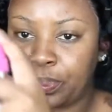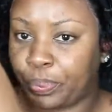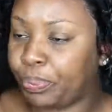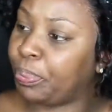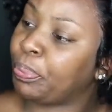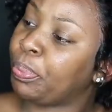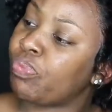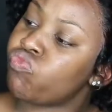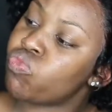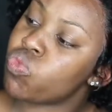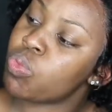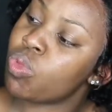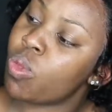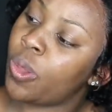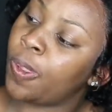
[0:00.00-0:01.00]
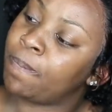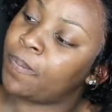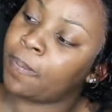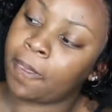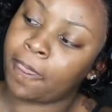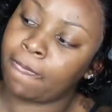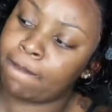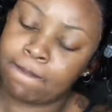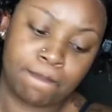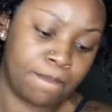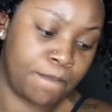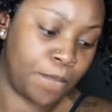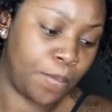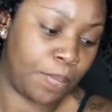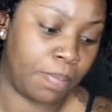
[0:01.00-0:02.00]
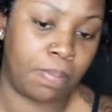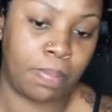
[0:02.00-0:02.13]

One thing that is just as important